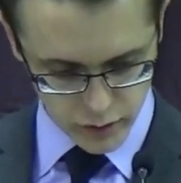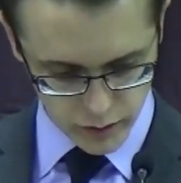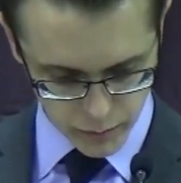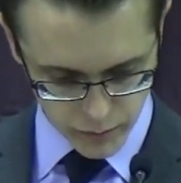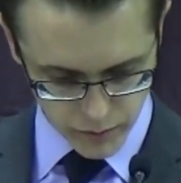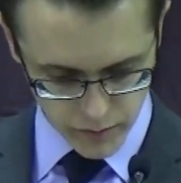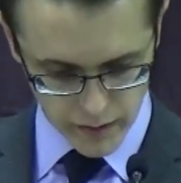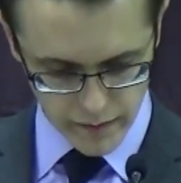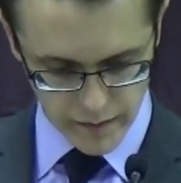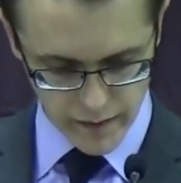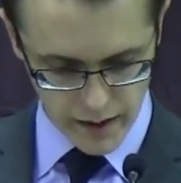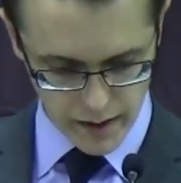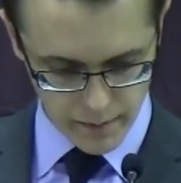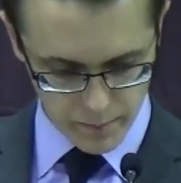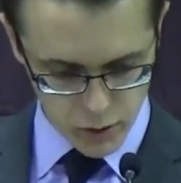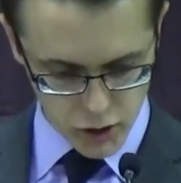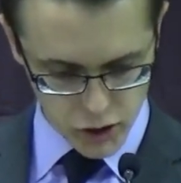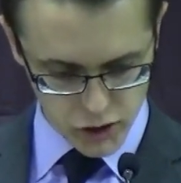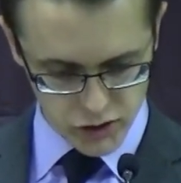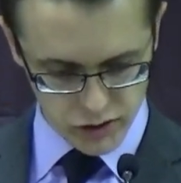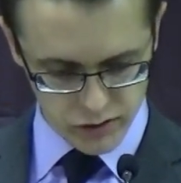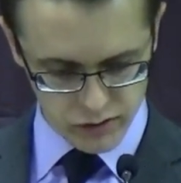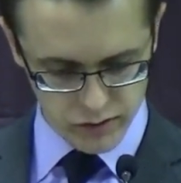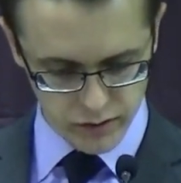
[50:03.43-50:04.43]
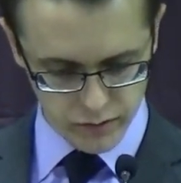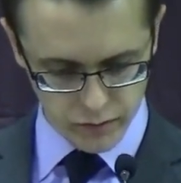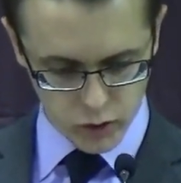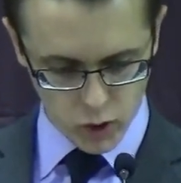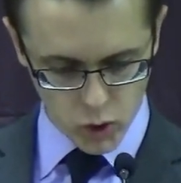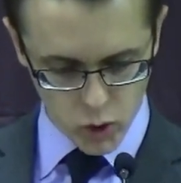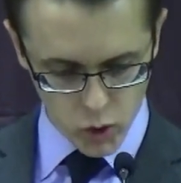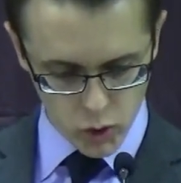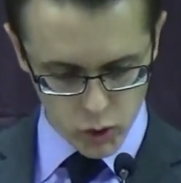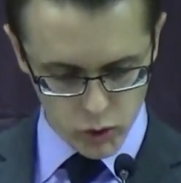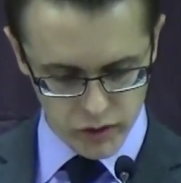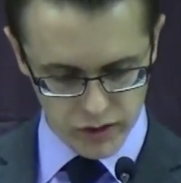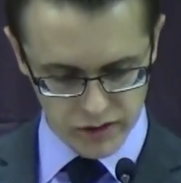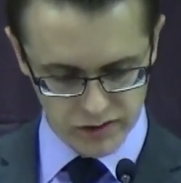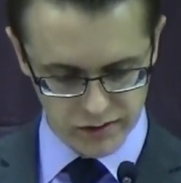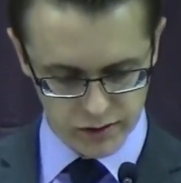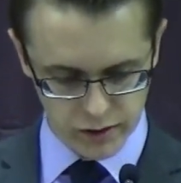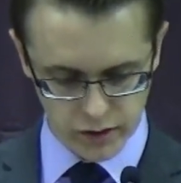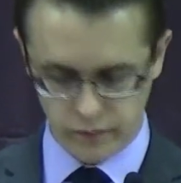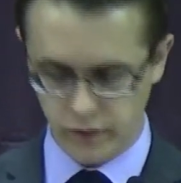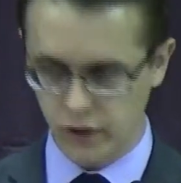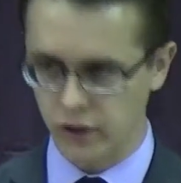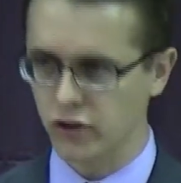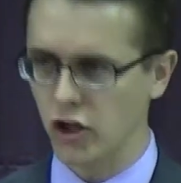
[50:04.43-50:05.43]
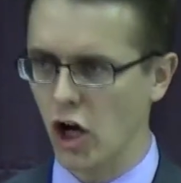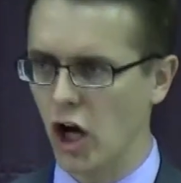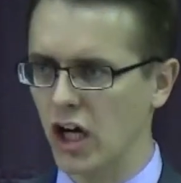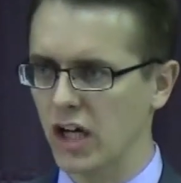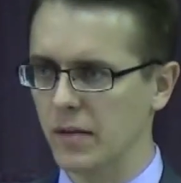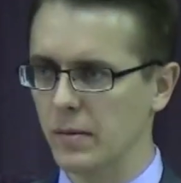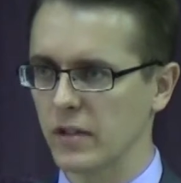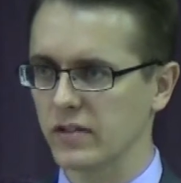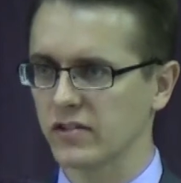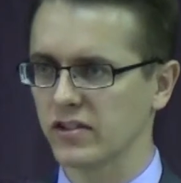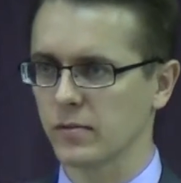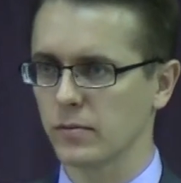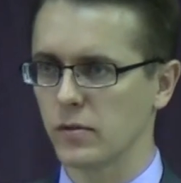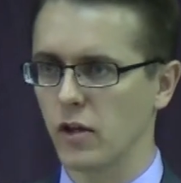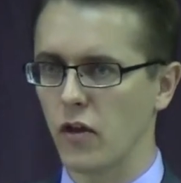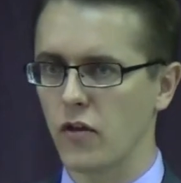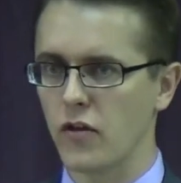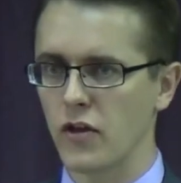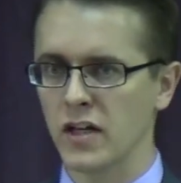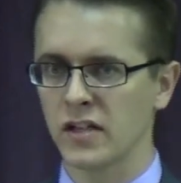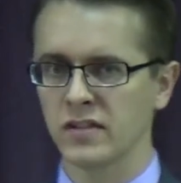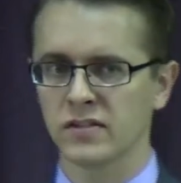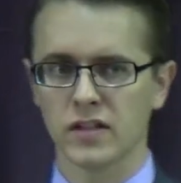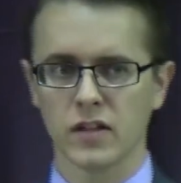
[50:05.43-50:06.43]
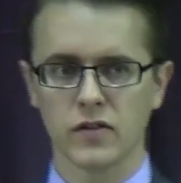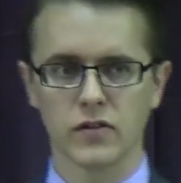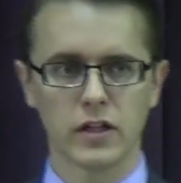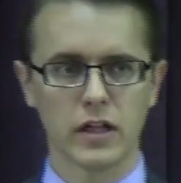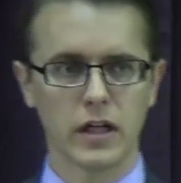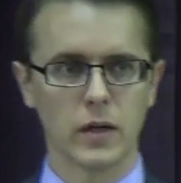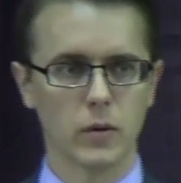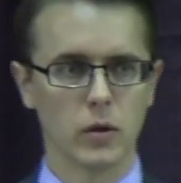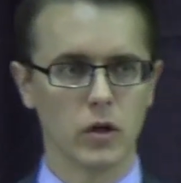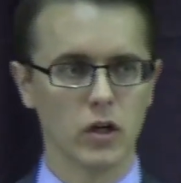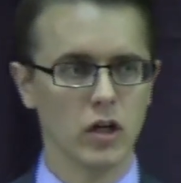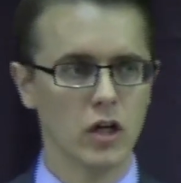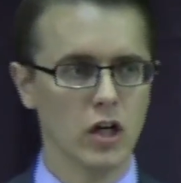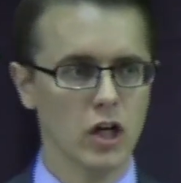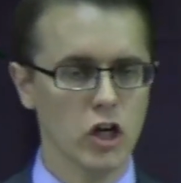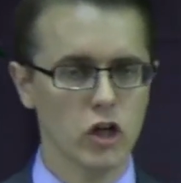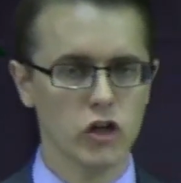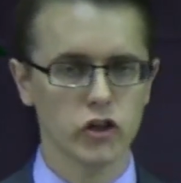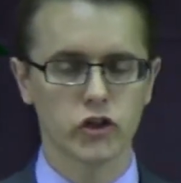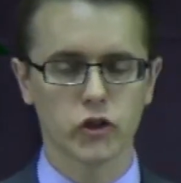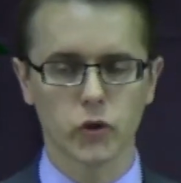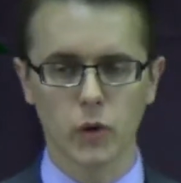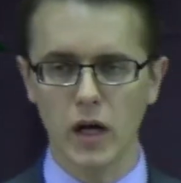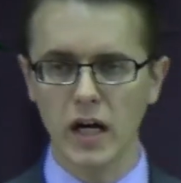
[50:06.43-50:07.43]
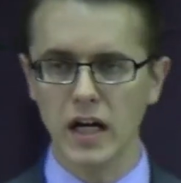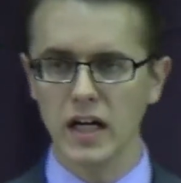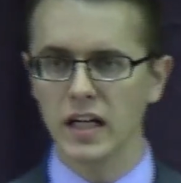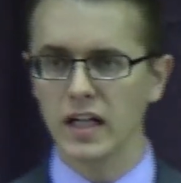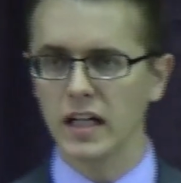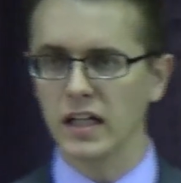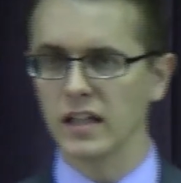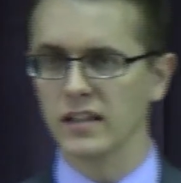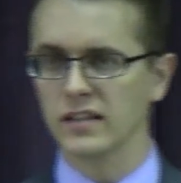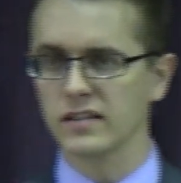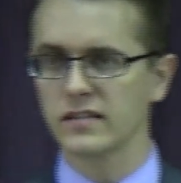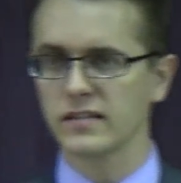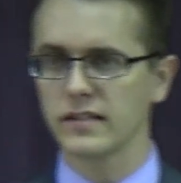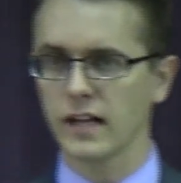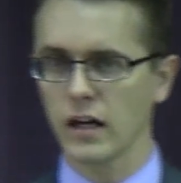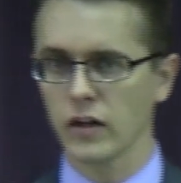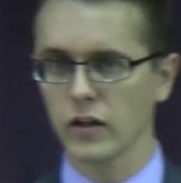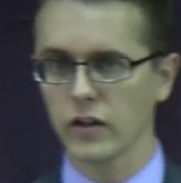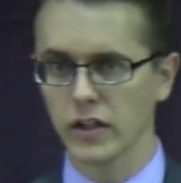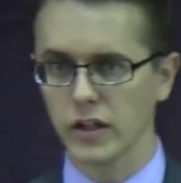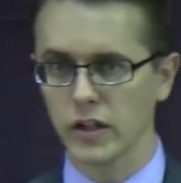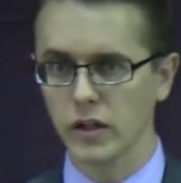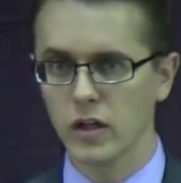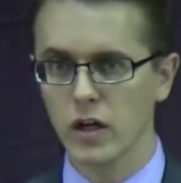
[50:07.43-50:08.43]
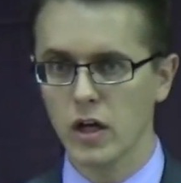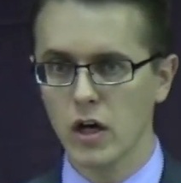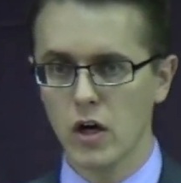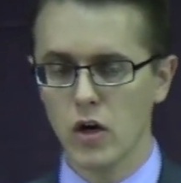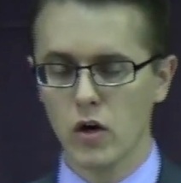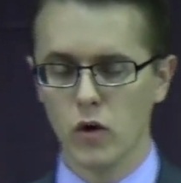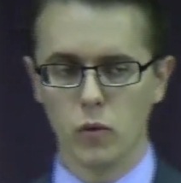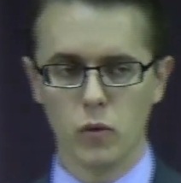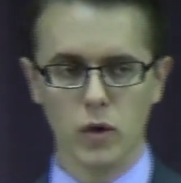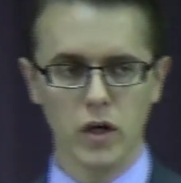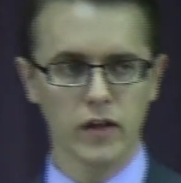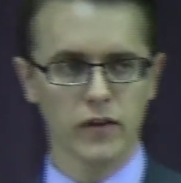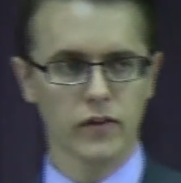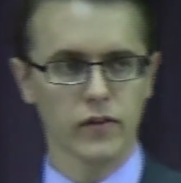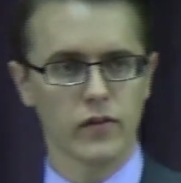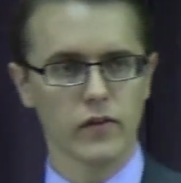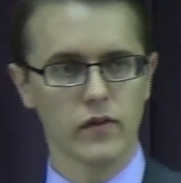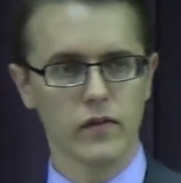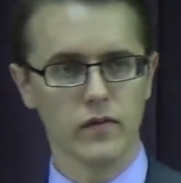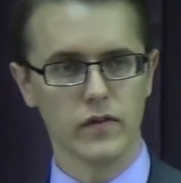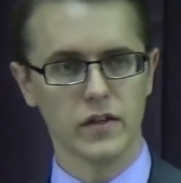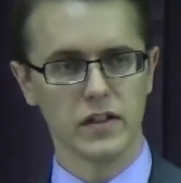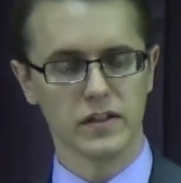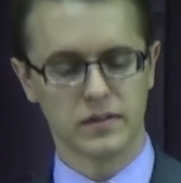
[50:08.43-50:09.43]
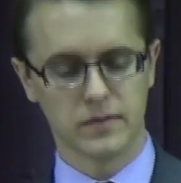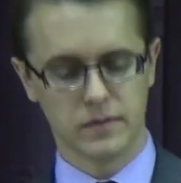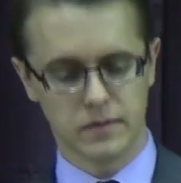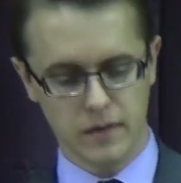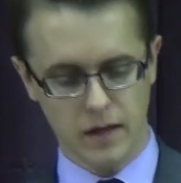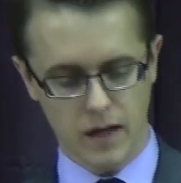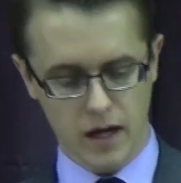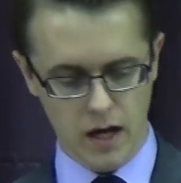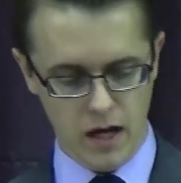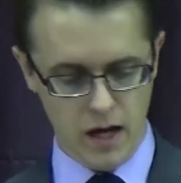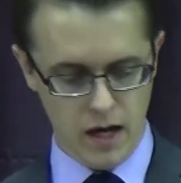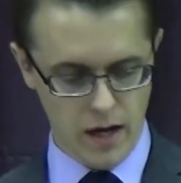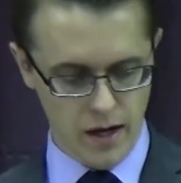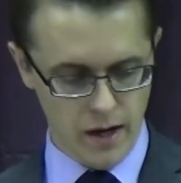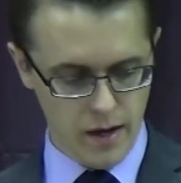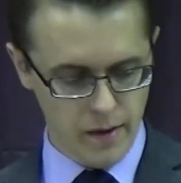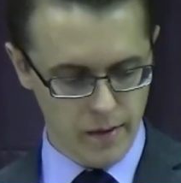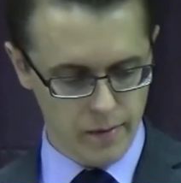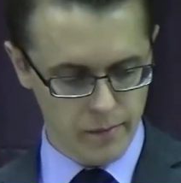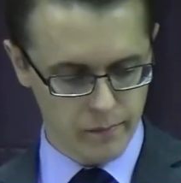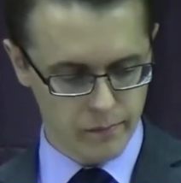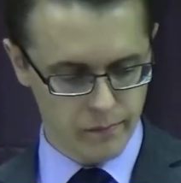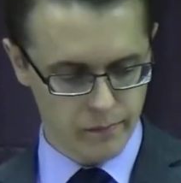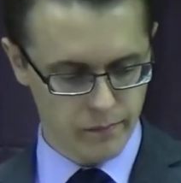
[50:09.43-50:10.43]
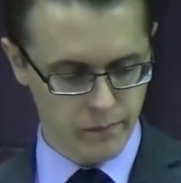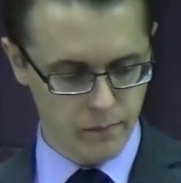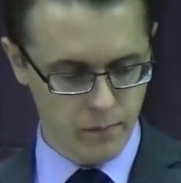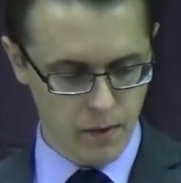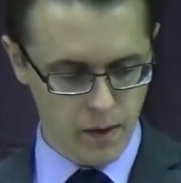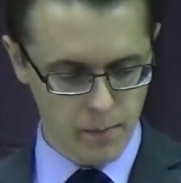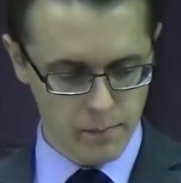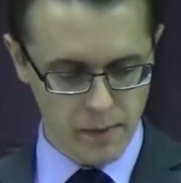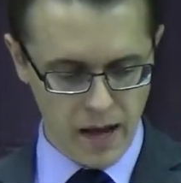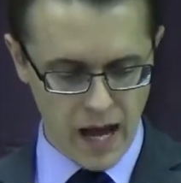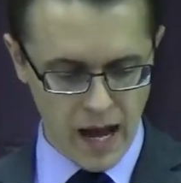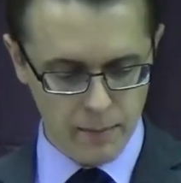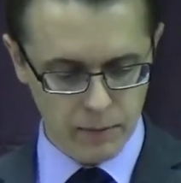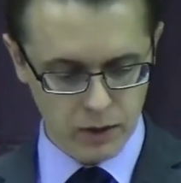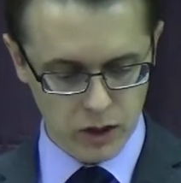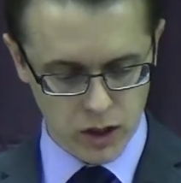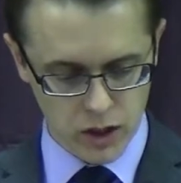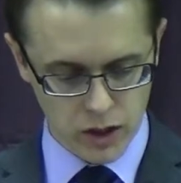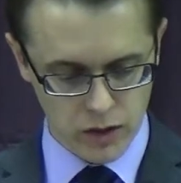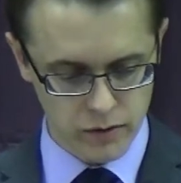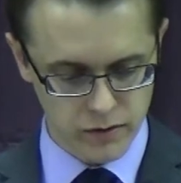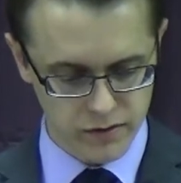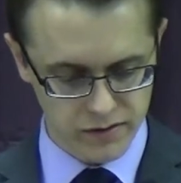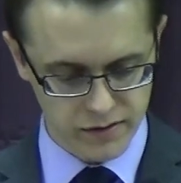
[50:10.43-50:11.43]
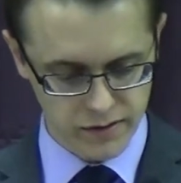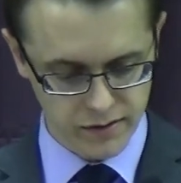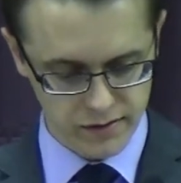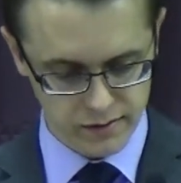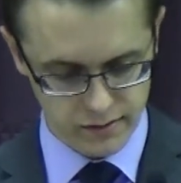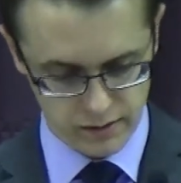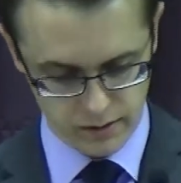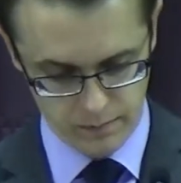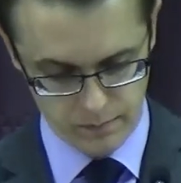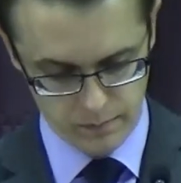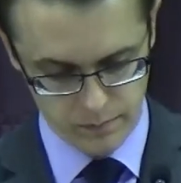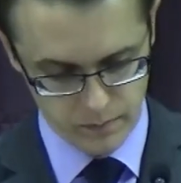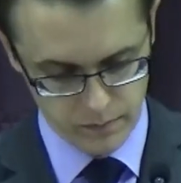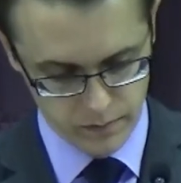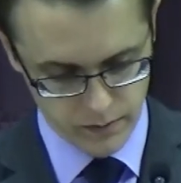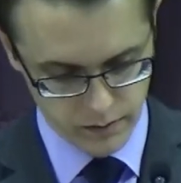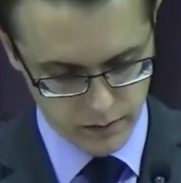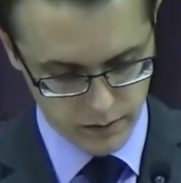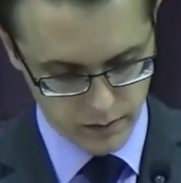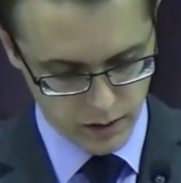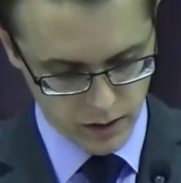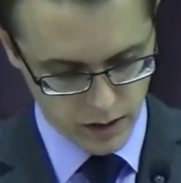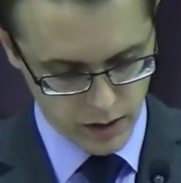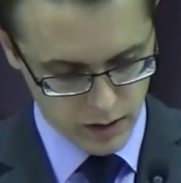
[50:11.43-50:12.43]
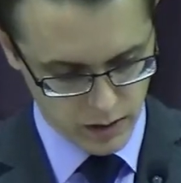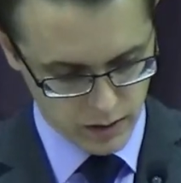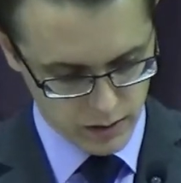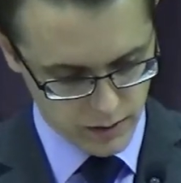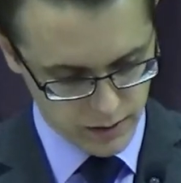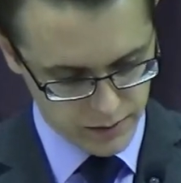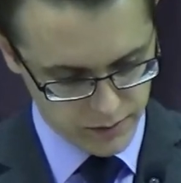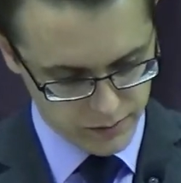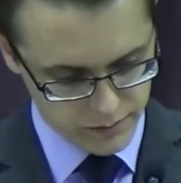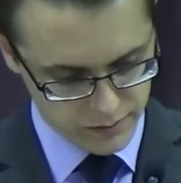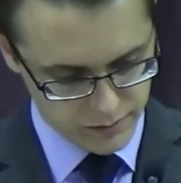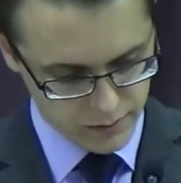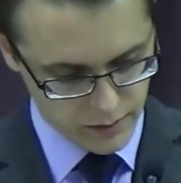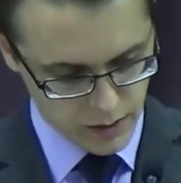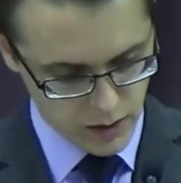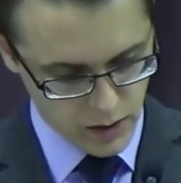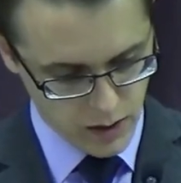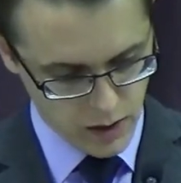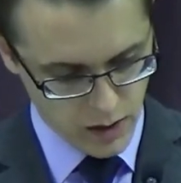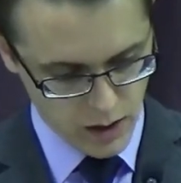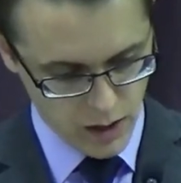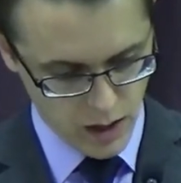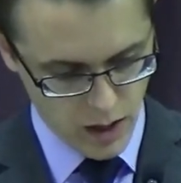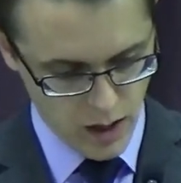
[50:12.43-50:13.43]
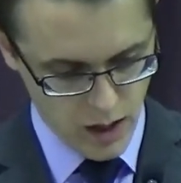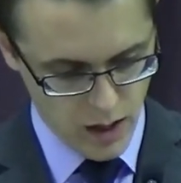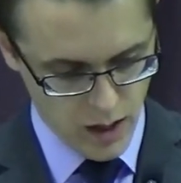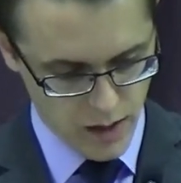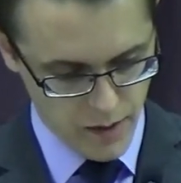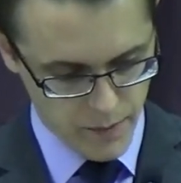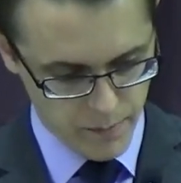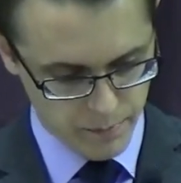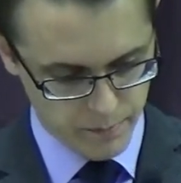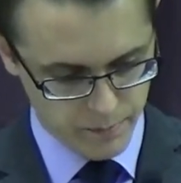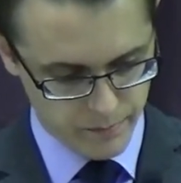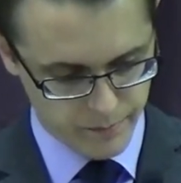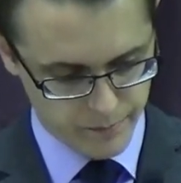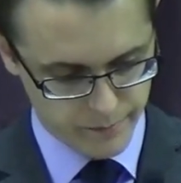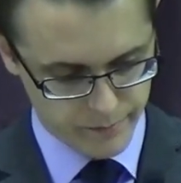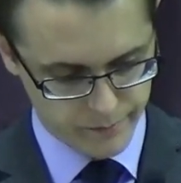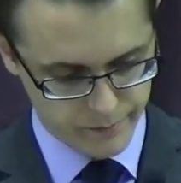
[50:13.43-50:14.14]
earth, we read that, merchants of gold and silver, talking about some of the things that they were trading and selling with this uh, Babylon system. This um,